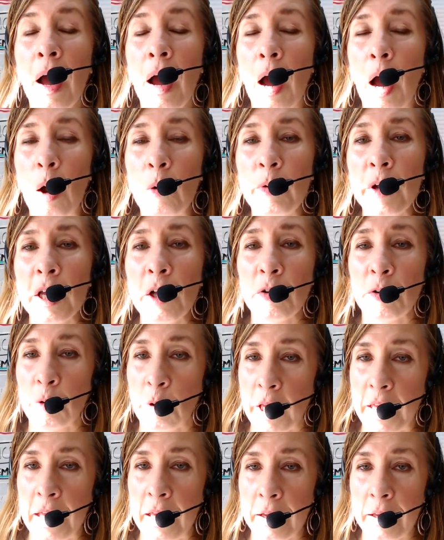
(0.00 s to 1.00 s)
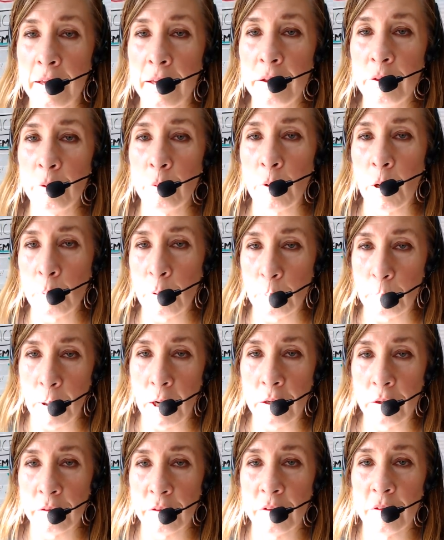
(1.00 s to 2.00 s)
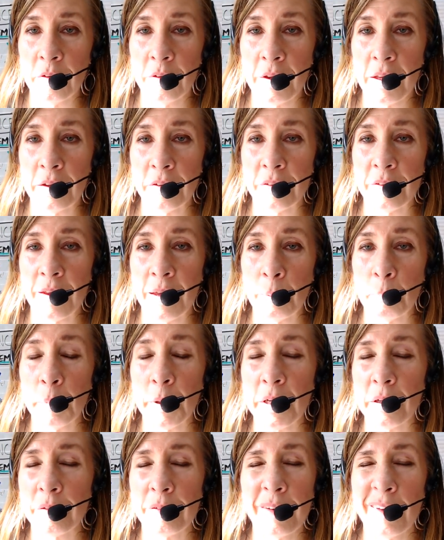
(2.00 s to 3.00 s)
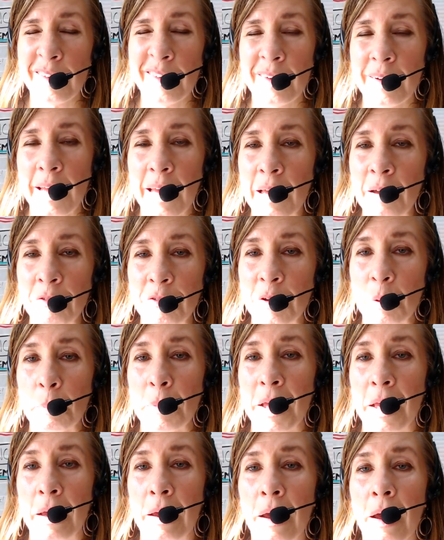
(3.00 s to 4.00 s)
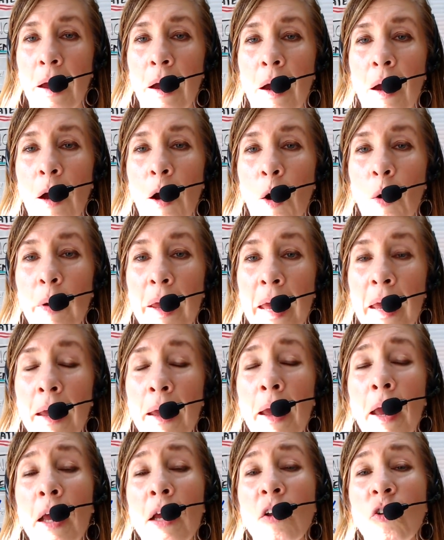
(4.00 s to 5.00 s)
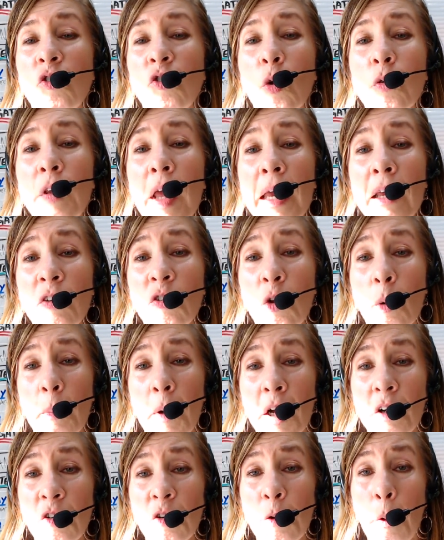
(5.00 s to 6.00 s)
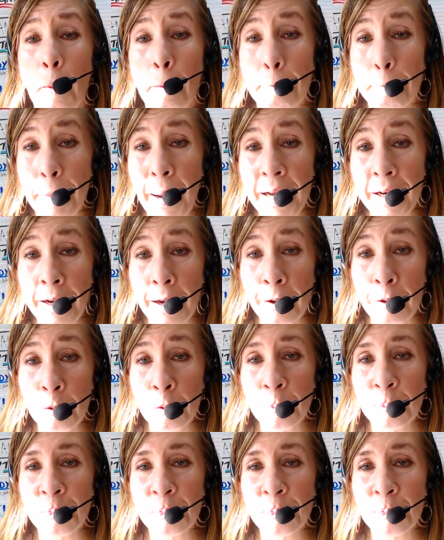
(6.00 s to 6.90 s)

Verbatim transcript: A real kick in the rubber parts, as they say, but doesn't have to be. Okay? So thanks so much. Bye now.